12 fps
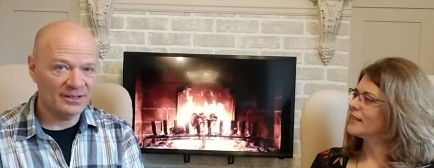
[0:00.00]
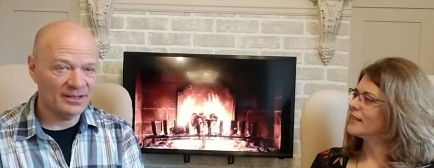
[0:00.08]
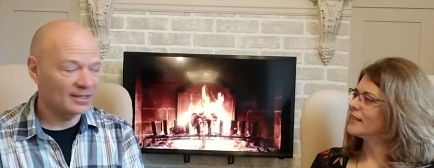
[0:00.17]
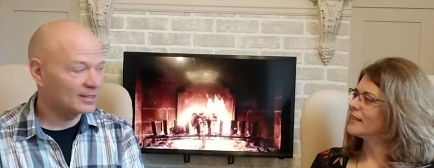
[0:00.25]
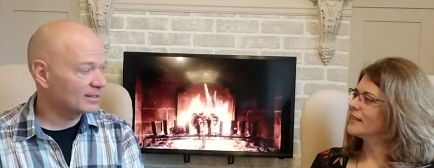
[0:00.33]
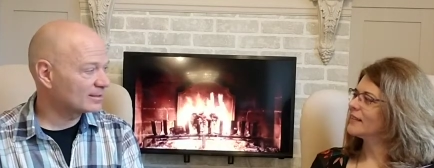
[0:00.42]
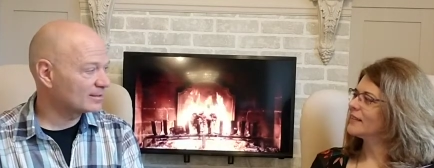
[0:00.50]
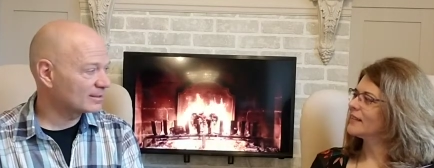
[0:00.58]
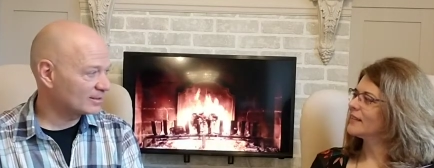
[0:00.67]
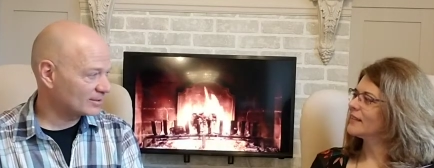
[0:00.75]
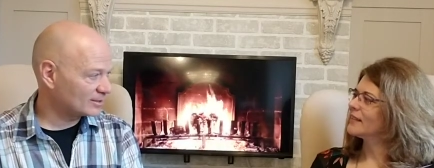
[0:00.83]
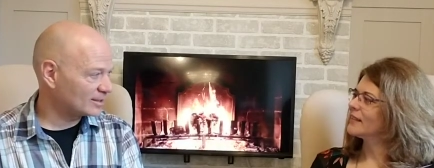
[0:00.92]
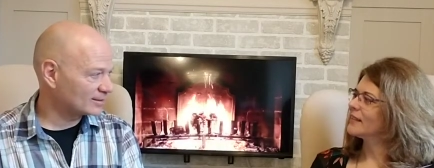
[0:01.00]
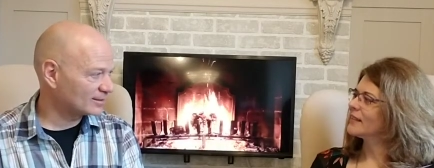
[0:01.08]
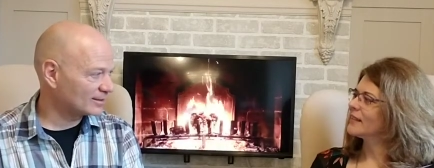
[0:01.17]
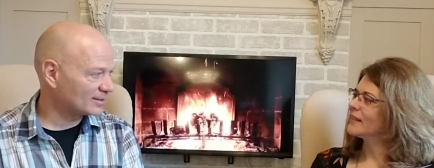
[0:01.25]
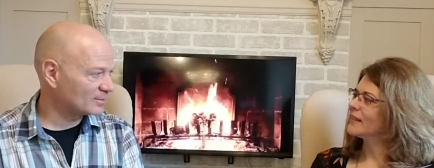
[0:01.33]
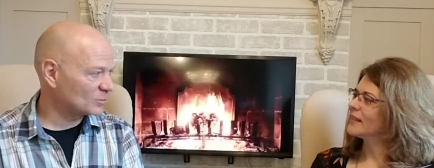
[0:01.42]
Speaker 1: at ten o'clock
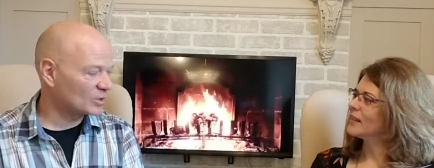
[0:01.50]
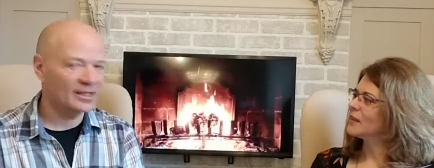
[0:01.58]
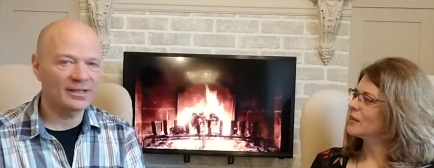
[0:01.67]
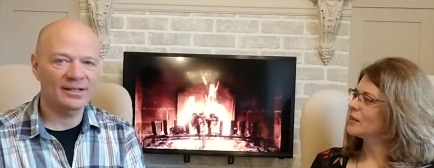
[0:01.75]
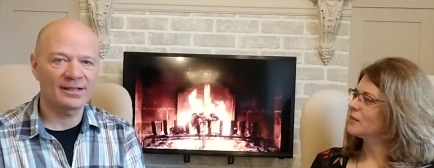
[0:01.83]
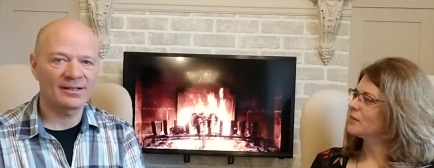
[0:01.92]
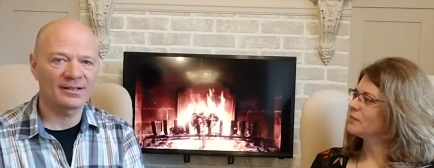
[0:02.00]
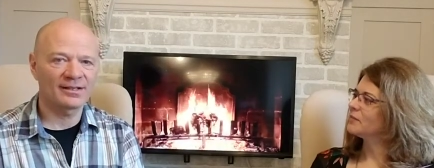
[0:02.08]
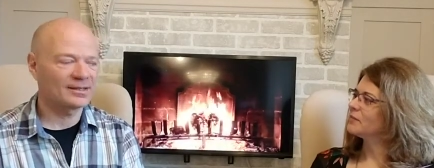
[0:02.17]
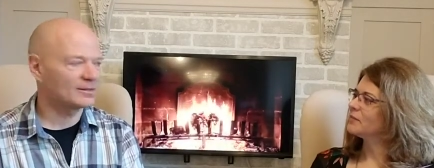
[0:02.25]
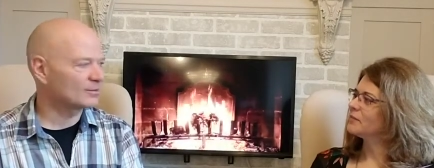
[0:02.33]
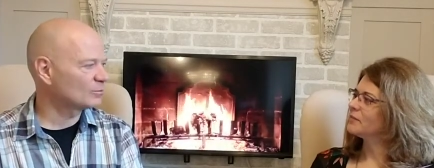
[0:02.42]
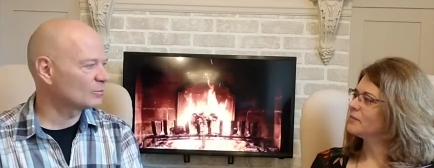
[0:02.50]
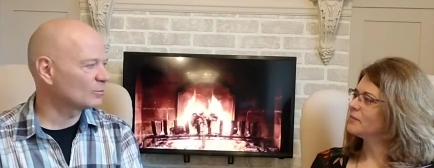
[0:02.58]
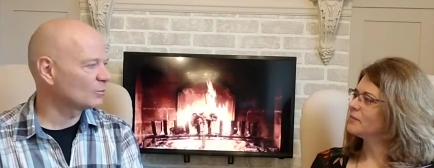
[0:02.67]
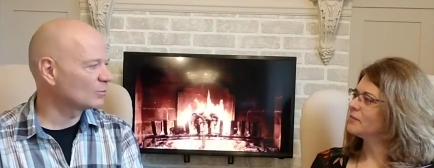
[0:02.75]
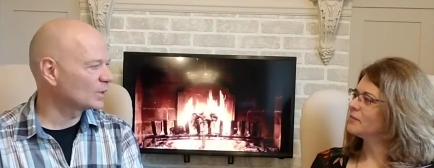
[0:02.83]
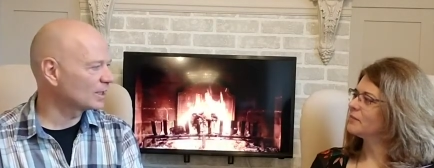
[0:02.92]
Sunday morning. Uh, it
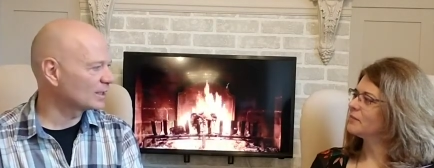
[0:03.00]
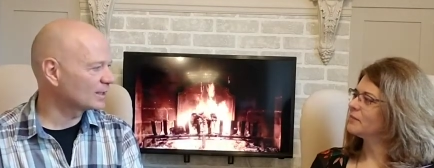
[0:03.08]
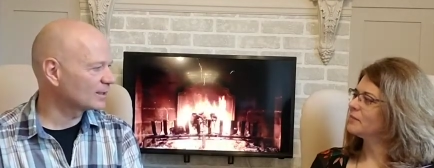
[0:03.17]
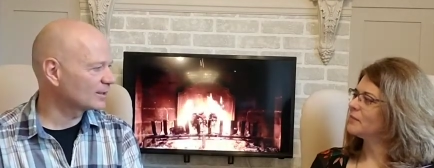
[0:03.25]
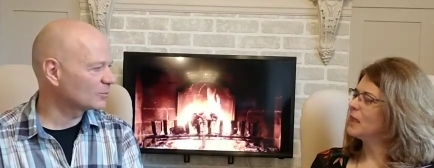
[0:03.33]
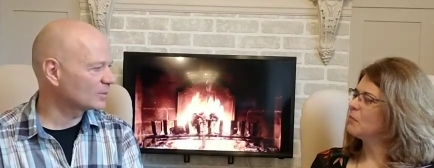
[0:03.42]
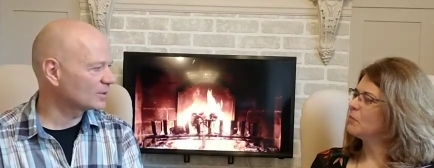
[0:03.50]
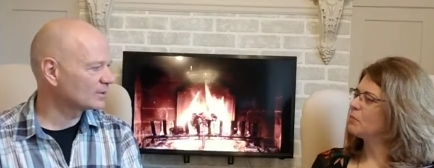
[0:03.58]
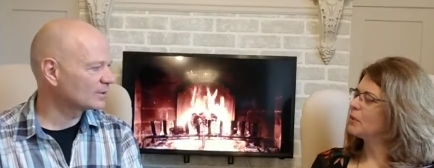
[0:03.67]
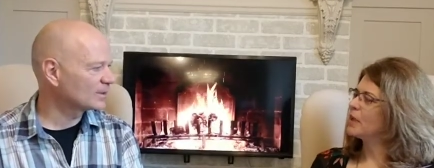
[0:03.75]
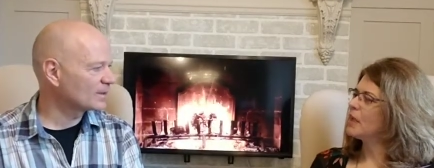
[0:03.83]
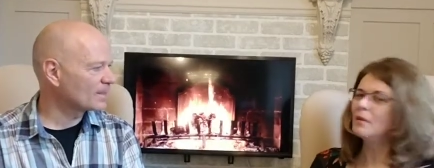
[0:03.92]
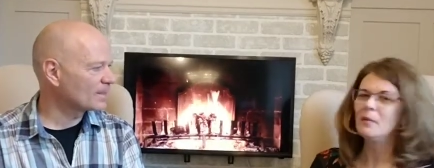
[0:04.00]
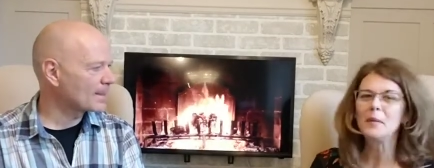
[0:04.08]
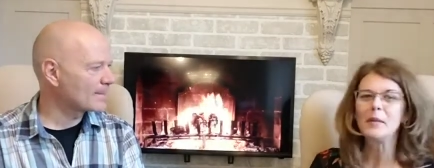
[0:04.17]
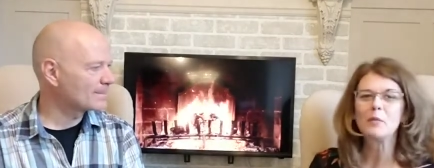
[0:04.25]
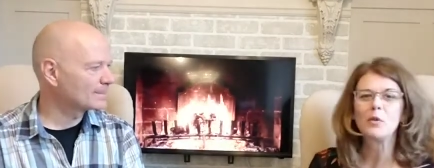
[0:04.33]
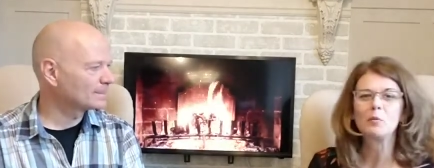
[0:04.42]
uh, it we'll,
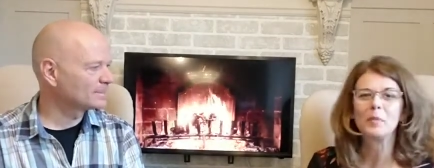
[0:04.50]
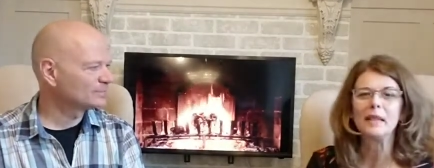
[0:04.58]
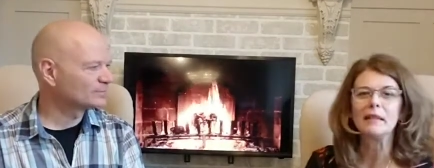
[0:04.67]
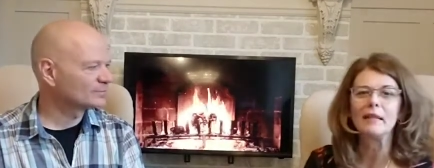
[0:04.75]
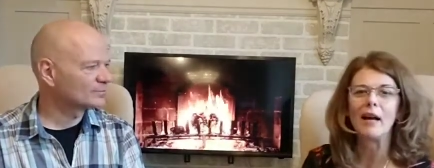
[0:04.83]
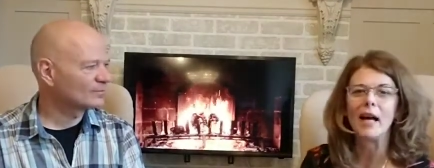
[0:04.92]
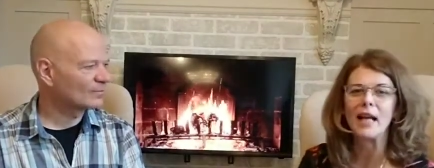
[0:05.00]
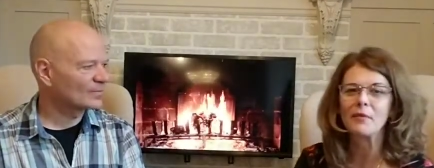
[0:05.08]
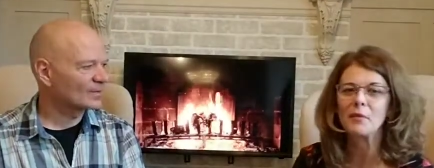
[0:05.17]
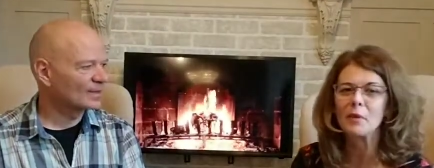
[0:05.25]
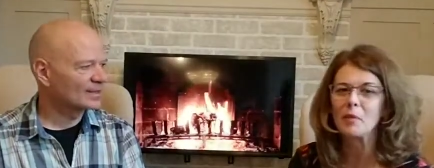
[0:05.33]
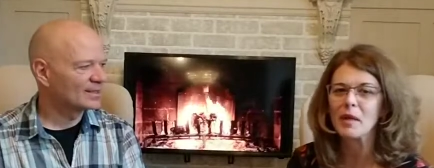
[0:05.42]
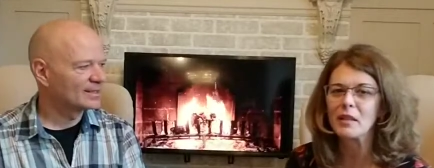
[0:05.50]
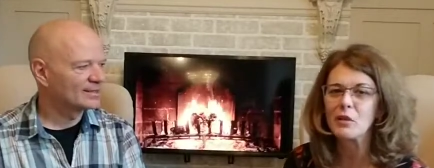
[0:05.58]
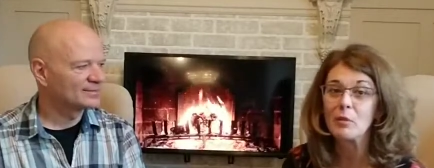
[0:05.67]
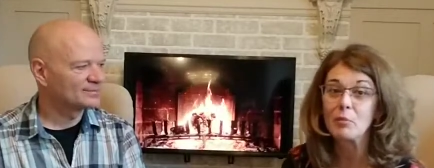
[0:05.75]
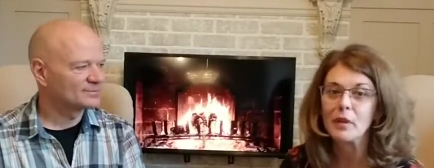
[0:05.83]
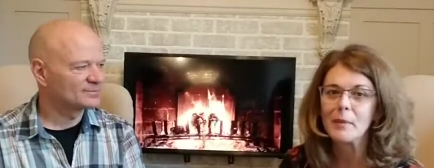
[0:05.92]
Speaker 2: probably won't be live. We'll probably
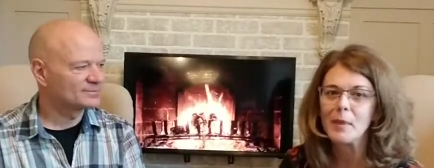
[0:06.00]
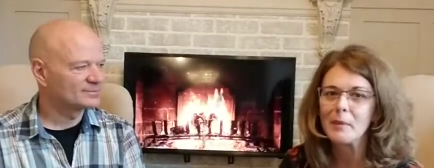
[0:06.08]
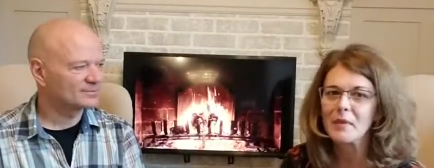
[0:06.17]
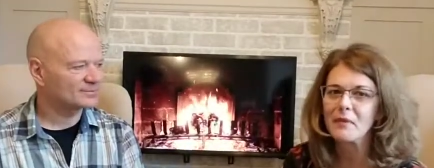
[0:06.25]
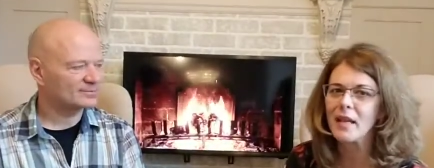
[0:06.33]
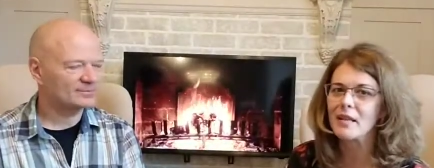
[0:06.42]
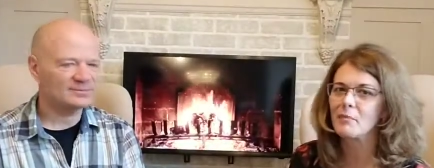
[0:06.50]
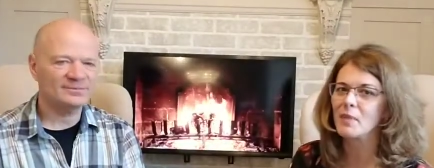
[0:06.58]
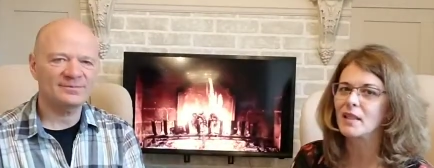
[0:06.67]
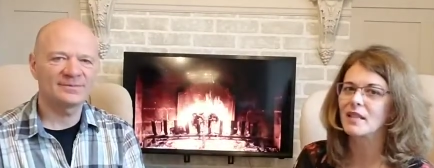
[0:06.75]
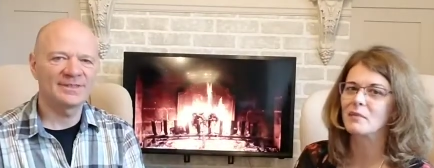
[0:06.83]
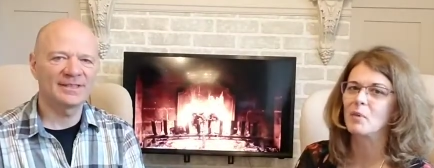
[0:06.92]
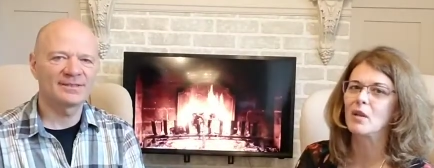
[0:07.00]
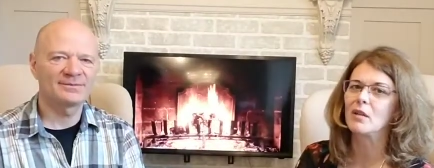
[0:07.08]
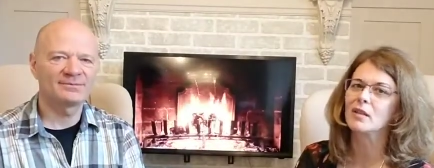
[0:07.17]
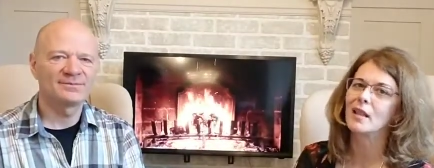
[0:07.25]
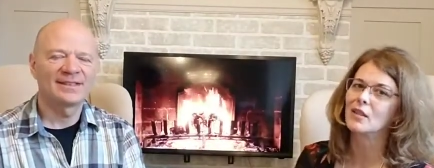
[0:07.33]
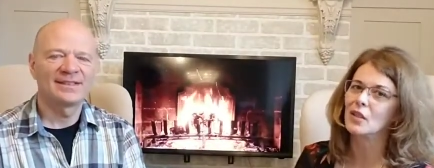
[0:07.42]
do a premium event because yeah.
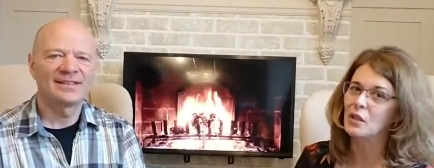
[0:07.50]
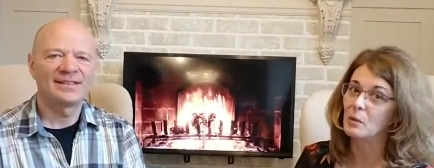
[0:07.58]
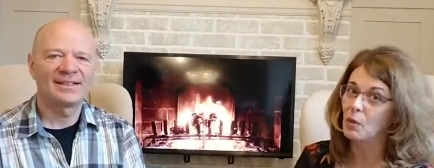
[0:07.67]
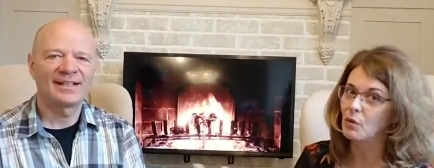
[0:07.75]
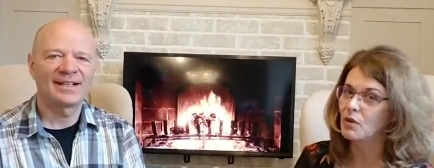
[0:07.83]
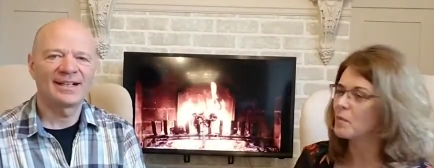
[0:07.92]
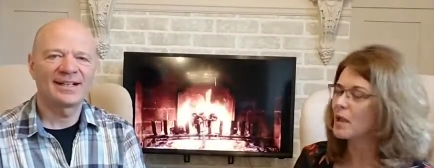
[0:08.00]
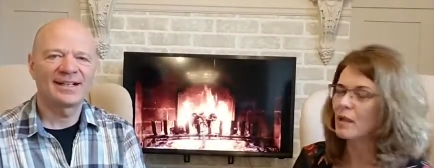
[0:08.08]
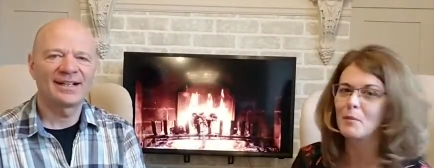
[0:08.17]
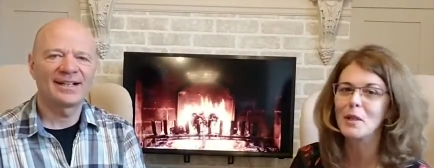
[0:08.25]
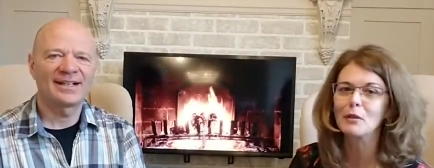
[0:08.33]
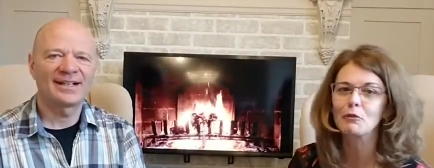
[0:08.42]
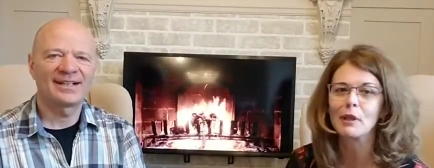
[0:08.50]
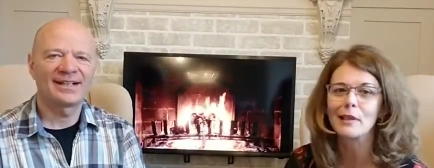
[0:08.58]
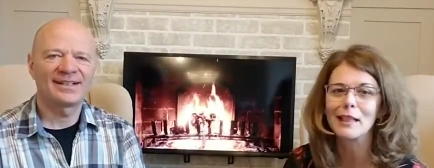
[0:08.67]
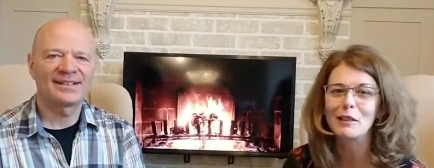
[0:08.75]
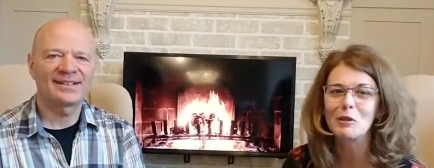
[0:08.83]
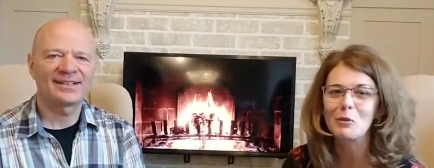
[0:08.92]
Paul's actually supposed to be on the milk truck
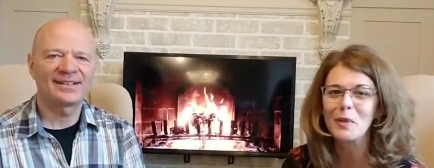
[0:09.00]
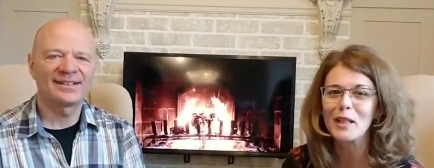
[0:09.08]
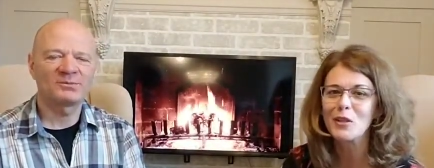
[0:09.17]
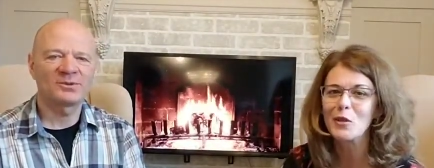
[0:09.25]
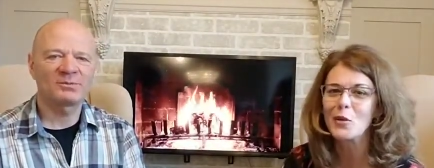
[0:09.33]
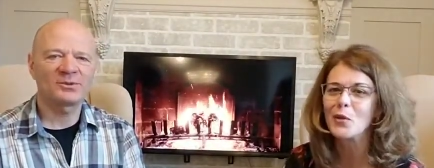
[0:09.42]
next week. Yeah, so